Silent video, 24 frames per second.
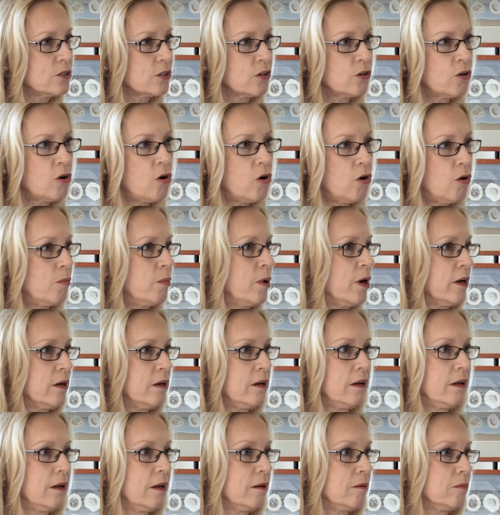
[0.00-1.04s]
to call my
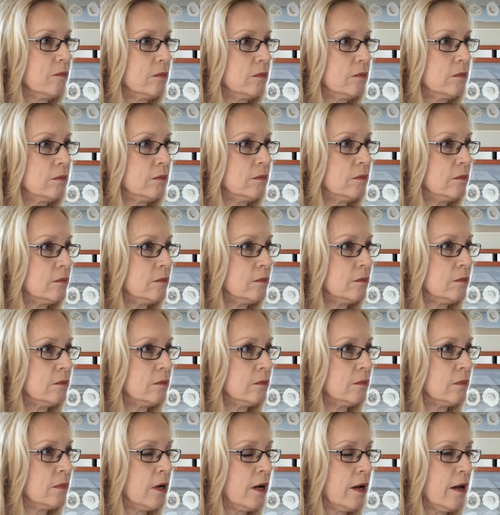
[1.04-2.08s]
name.
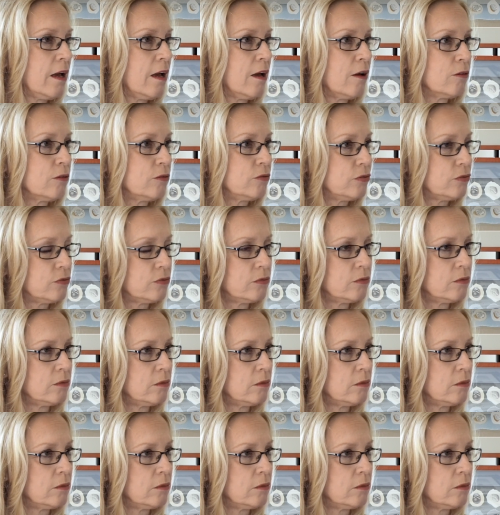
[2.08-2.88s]
I have